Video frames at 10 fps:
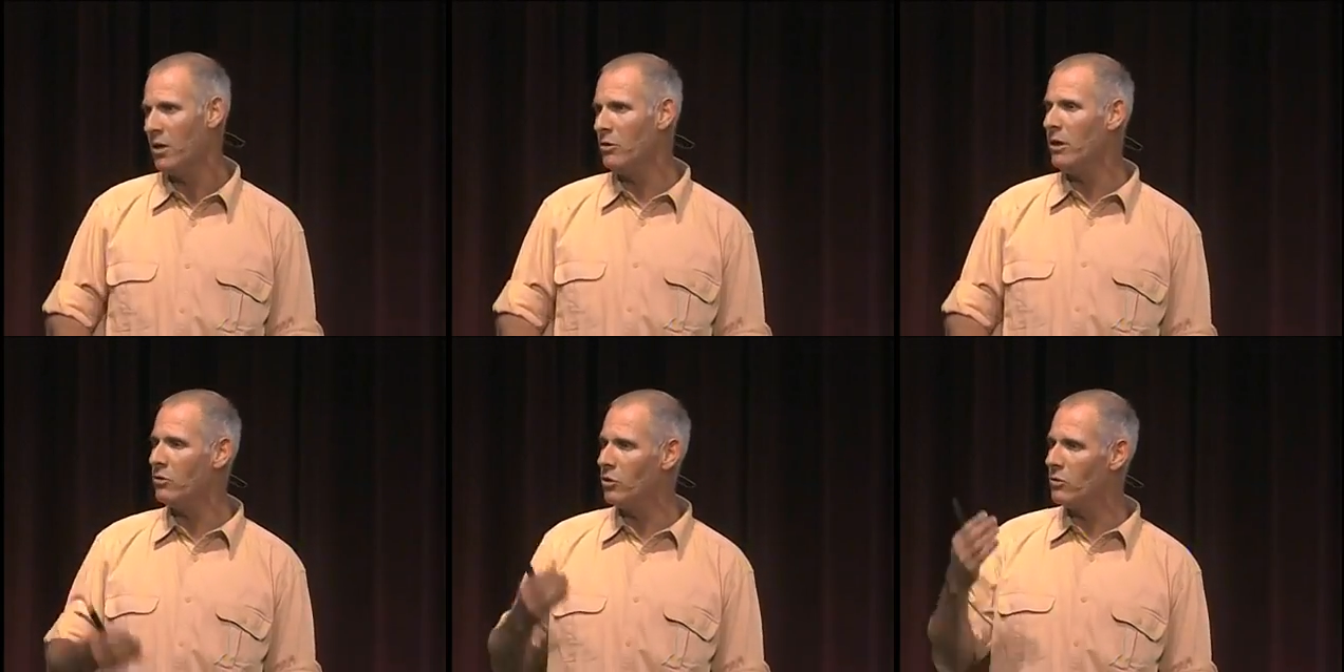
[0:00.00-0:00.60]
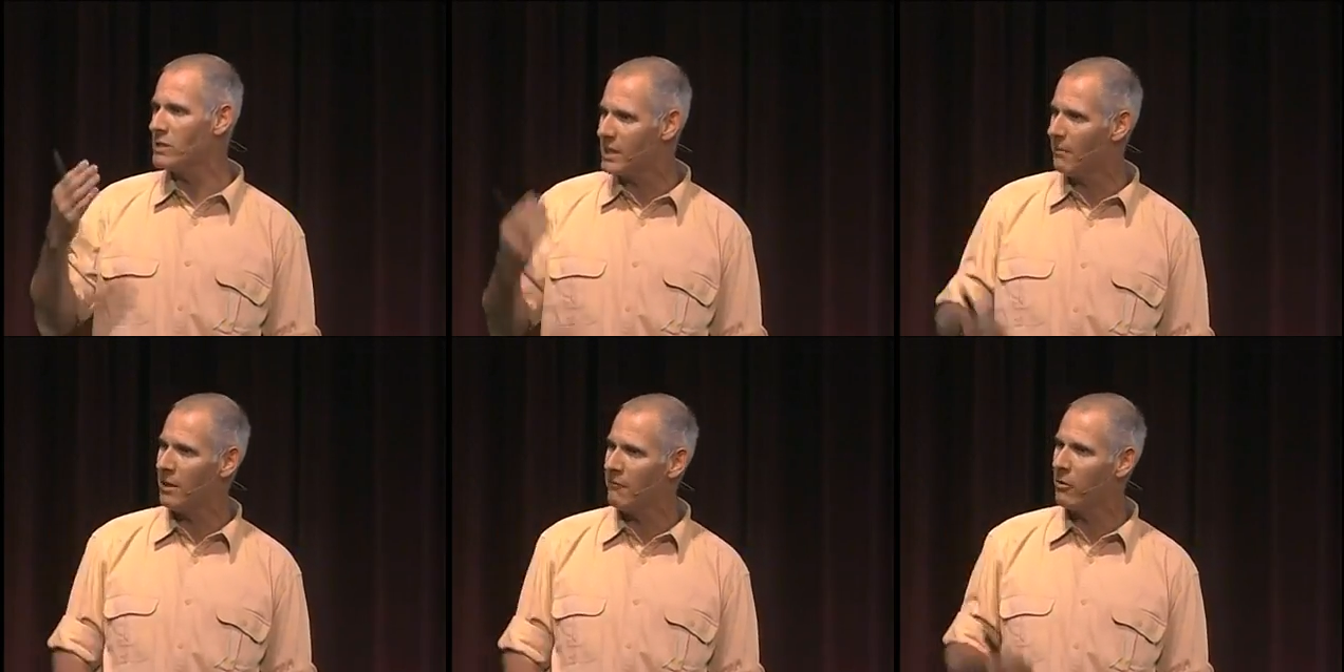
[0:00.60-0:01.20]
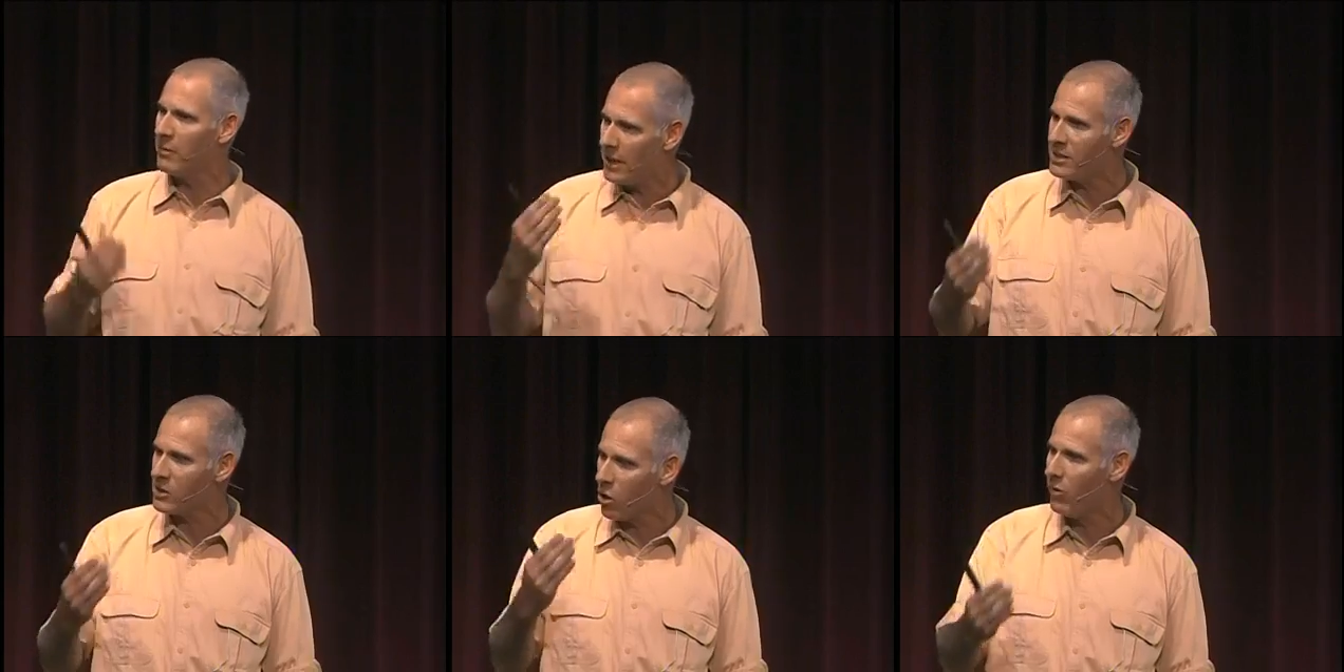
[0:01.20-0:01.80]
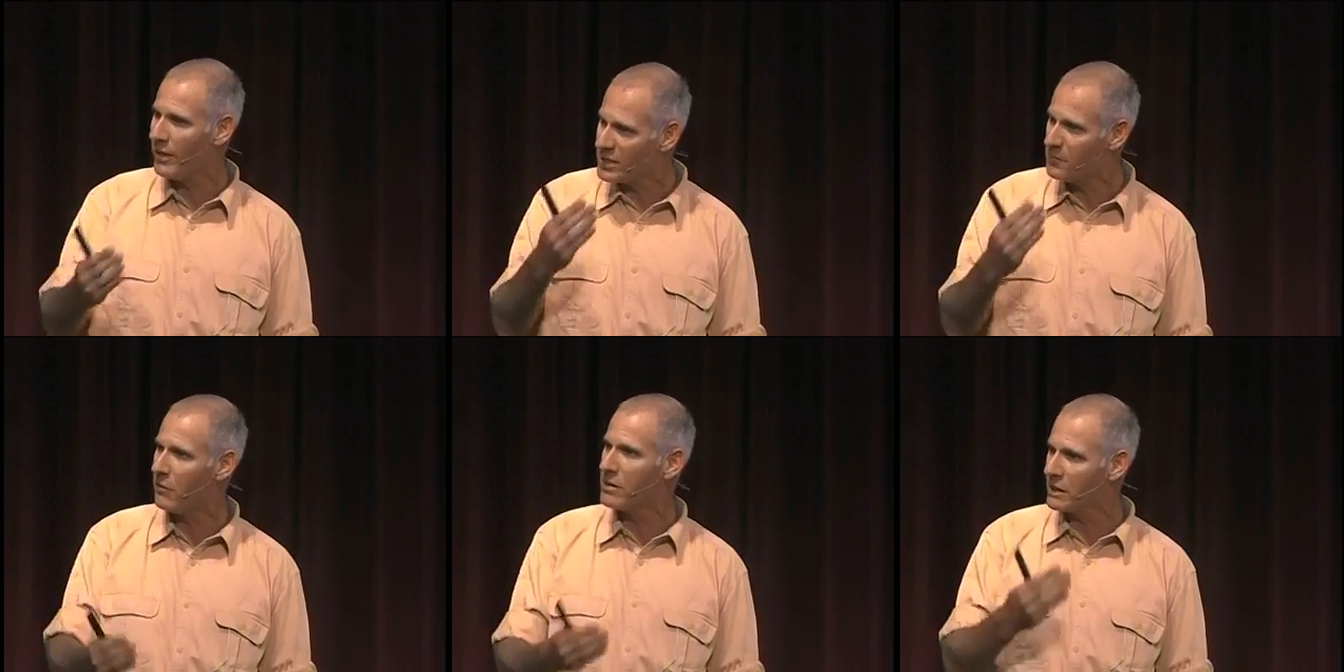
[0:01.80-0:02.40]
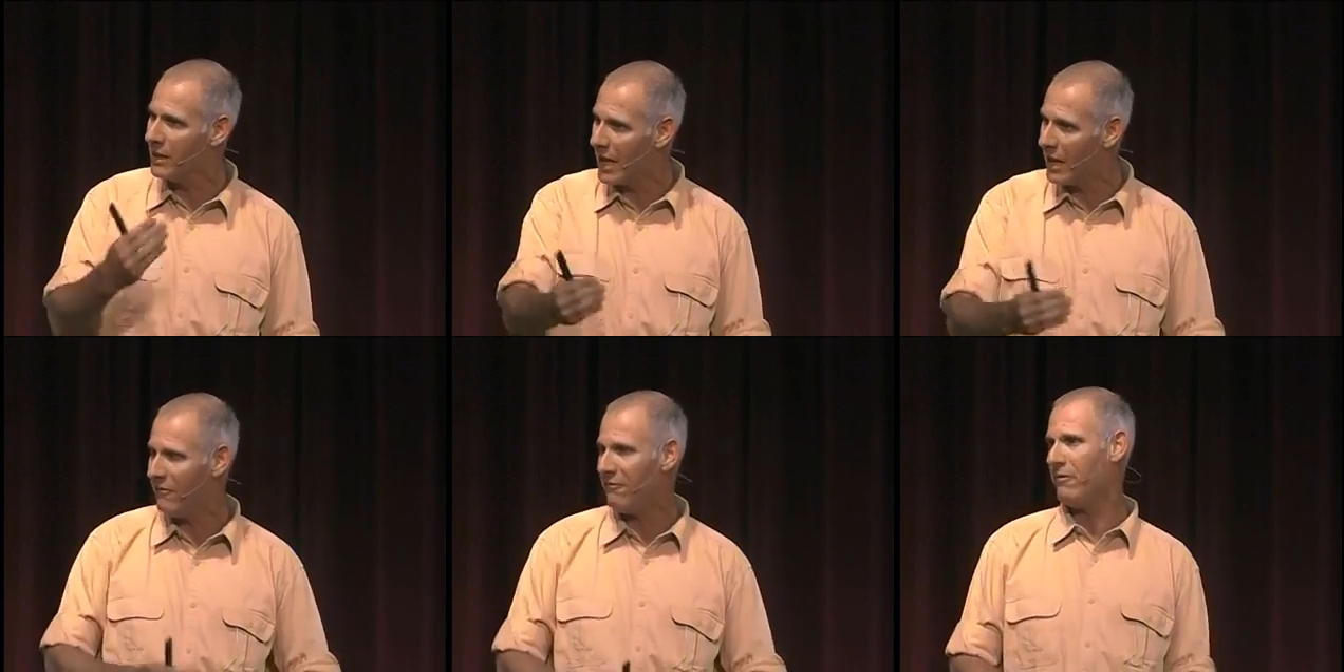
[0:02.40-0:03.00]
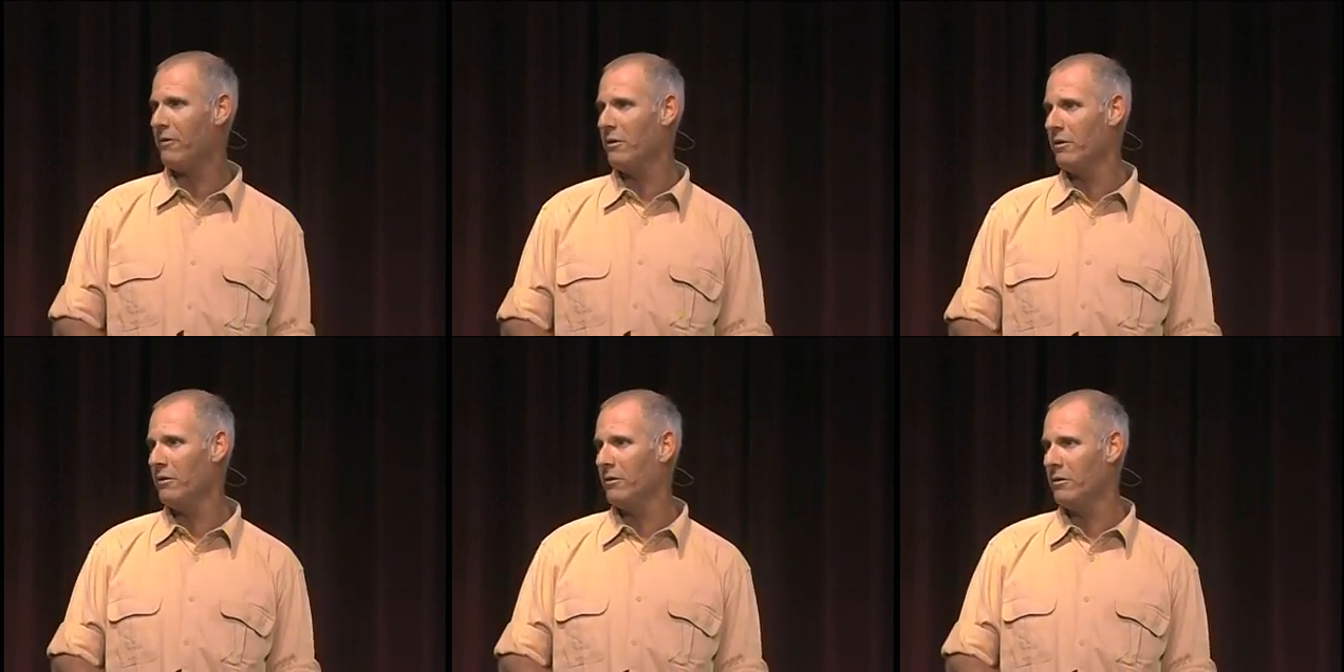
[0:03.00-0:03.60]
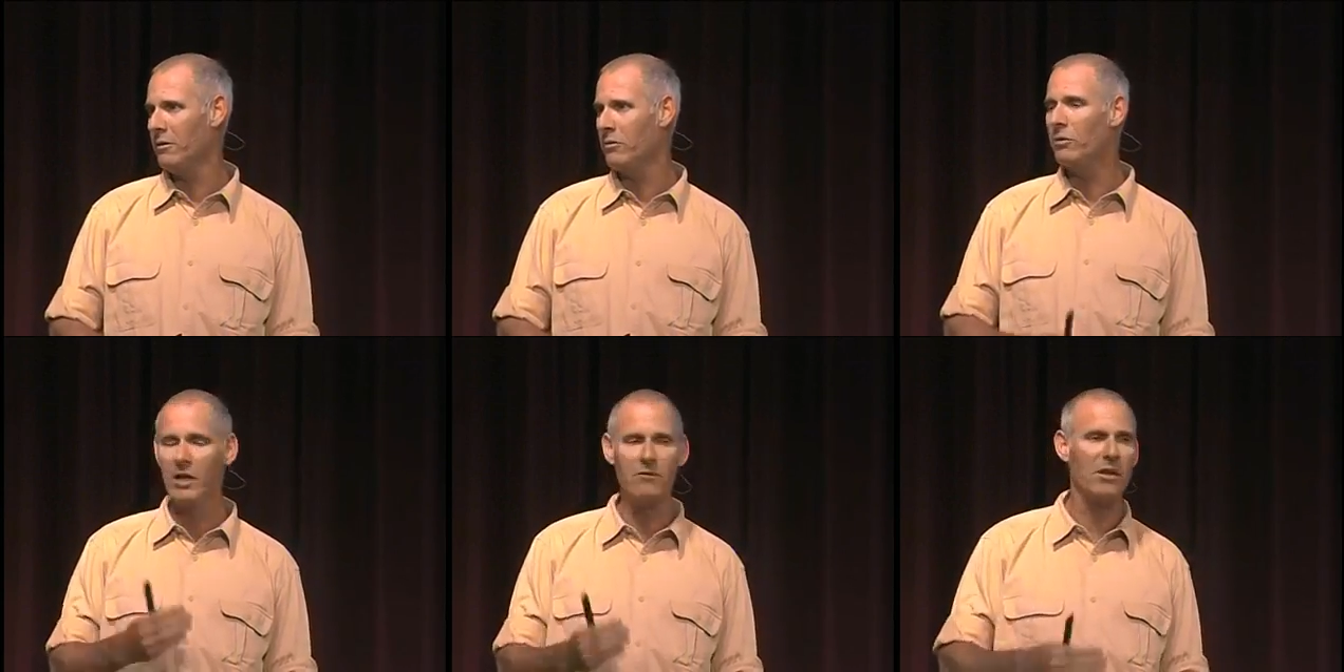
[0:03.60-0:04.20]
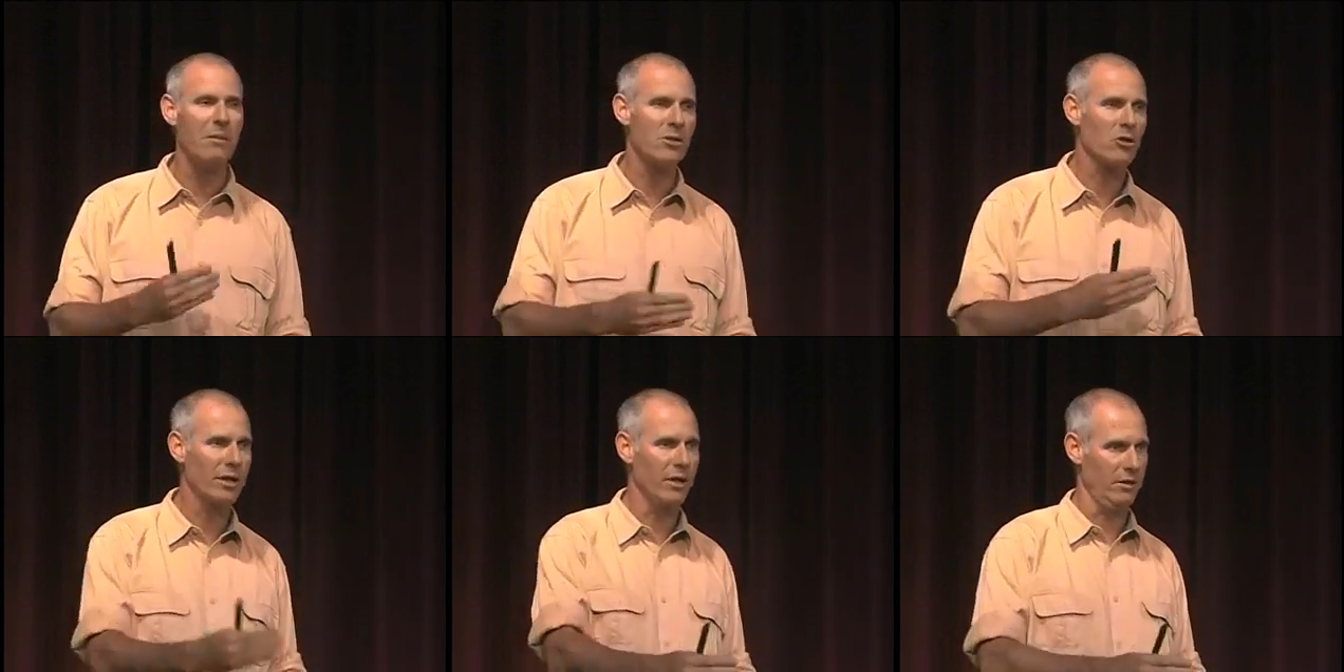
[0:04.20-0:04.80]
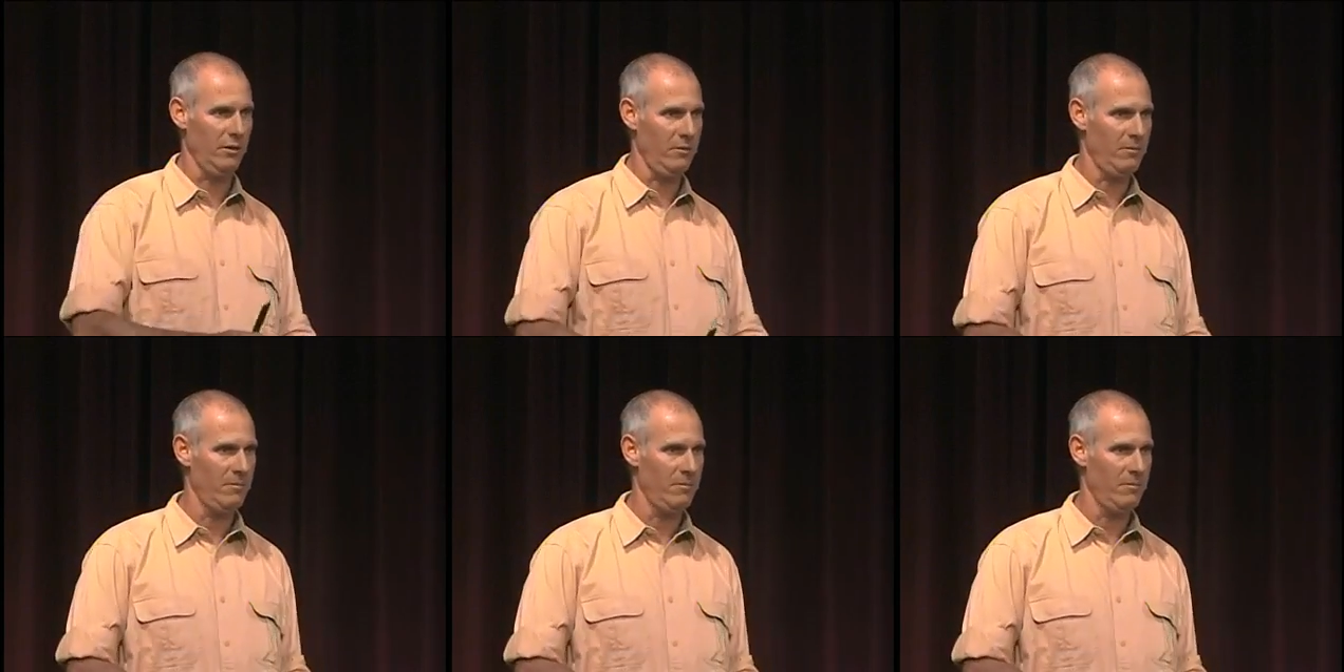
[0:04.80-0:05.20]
you need to use something from his own experience in life to deliver the message clearly.